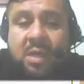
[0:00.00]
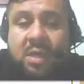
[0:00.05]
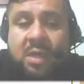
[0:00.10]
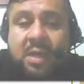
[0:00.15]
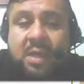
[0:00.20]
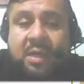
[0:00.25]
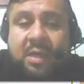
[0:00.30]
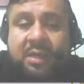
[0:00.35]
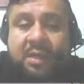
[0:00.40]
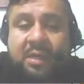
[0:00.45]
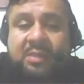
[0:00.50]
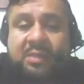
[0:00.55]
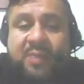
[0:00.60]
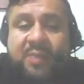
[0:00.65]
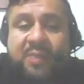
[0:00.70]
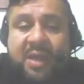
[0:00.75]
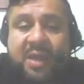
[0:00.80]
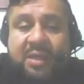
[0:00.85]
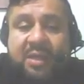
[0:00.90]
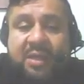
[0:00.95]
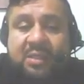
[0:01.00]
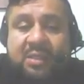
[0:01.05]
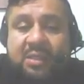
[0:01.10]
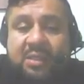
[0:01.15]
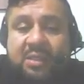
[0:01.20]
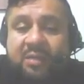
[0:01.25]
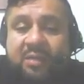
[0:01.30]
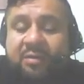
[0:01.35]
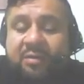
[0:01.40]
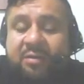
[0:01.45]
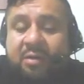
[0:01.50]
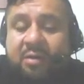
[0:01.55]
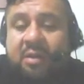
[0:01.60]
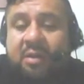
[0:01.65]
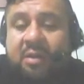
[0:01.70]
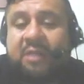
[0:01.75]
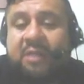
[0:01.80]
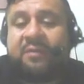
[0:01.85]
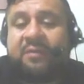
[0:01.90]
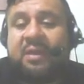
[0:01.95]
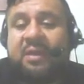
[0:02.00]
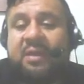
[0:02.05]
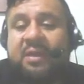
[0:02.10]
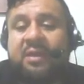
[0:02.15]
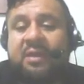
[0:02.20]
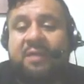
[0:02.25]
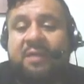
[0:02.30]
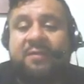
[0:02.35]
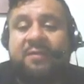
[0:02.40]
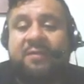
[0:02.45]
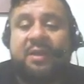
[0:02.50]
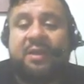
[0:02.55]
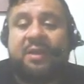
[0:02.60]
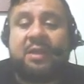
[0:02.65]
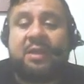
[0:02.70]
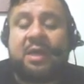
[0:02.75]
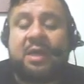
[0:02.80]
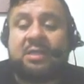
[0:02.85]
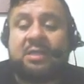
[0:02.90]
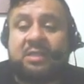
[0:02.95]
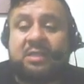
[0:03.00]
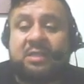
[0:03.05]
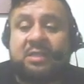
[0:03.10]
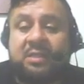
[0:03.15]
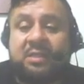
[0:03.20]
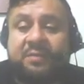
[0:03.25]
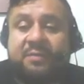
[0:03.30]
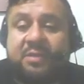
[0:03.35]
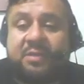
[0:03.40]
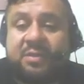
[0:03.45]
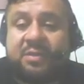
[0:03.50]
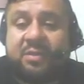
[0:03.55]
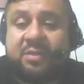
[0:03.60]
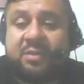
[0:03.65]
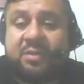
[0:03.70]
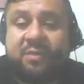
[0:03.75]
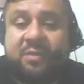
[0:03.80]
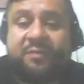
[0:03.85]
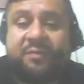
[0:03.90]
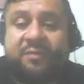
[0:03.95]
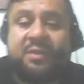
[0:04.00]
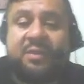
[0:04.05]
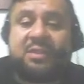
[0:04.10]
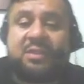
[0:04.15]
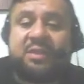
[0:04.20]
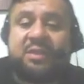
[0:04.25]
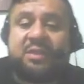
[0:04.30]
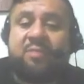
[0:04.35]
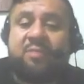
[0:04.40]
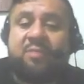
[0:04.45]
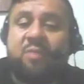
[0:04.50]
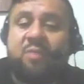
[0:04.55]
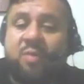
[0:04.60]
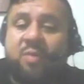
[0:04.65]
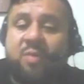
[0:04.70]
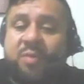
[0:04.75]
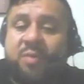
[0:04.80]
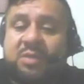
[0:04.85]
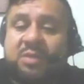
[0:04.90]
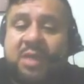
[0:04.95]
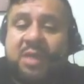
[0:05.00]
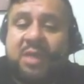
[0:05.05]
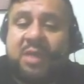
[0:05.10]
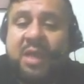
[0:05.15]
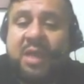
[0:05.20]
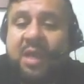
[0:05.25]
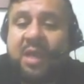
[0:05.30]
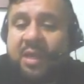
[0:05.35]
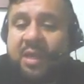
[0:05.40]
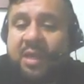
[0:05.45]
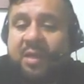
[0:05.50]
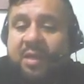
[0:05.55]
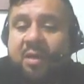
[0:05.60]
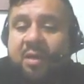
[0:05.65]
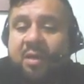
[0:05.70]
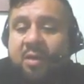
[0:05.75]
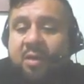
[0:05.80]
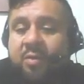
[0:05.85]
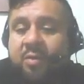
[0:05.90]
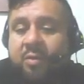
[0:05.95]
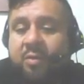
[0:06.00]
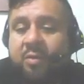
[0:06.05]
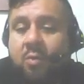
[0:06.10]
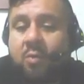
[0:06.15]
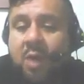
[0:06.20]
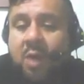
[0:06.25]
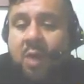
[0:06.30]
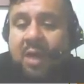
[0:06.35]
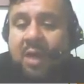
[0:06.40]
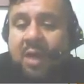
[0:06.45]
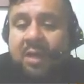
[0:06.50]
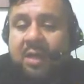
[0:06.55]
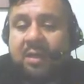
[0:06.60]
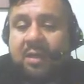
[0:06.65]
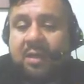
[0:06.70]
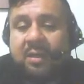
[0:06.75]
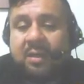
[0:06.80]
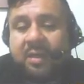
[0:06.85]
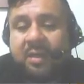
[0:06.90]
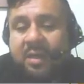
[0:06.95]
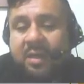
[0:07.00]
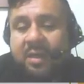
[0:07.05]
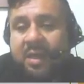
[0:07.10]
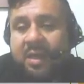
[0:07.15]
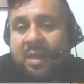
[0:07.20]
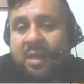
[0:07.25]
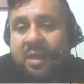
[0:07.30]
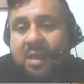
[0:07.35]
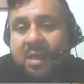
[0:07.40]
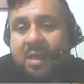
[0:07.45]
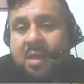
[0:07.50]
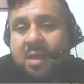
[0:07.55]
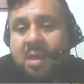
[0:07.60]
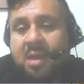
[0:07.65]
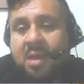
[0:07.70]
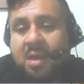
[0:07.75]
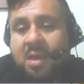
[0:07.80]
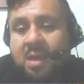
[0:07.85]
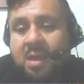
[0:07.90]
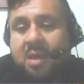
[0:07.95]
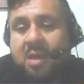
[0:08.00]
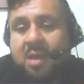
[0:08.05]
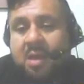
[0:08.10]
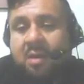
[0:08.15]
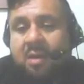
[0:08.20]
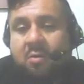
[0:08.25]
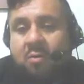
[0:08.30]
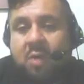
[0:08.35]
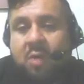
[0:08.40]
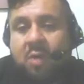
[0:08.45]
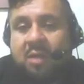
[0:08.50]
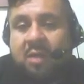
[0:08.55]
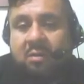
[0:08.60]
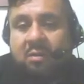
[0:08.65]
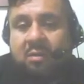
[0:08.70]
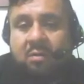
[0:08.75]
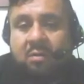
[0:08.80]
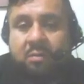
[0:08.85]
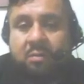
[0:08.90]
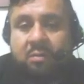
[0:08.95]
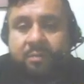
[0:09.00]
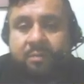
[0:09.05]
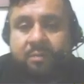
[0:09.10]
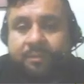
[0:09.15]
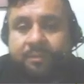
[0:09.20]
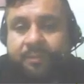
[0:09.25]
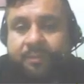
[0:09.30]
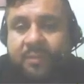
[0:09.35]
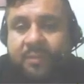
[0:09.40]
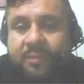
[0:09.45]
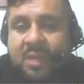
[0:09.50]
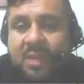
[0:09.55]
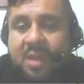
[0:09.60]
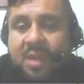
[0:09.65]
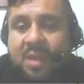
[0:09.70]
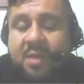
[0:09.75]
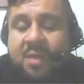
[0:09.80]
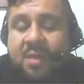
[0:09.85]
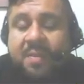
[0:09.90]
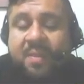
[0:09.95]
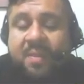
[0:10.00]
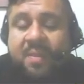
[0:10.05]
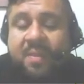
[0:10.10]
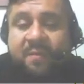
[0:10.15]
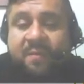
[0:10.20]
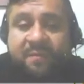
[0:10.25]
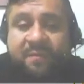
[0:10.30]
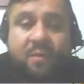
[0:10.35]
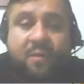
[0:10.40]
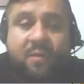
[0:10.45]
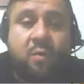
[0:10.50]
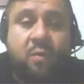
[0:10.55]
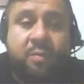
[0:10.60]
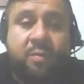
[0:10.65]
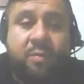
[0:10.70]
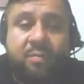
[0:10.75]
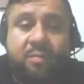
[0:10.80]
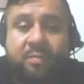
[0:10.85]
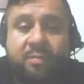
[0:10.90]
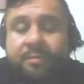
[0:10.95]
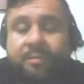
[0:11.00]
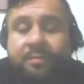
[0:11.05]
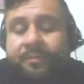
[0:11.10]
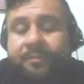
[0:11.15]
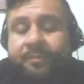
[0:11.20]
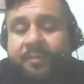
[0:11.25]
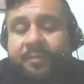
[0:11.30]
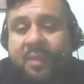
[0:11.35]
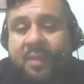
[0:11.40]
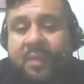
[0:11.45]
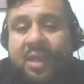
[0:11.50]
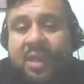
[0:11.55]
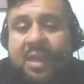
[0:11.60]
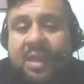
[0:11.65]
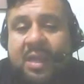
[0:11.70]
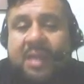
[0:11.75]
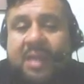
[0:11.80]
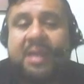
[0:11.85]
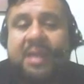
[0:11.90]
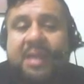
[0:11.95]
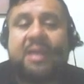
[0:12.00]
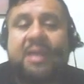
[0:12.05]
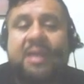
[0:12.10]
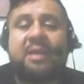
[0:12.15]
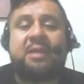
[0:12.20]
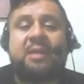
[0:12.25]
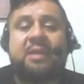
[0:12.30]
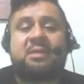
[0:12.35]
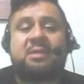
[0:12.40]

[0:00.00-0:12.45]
In Spanish, interrogative indefinite adjectives serve the same purpose and include cuál, qué, and cuánto. The form. In English,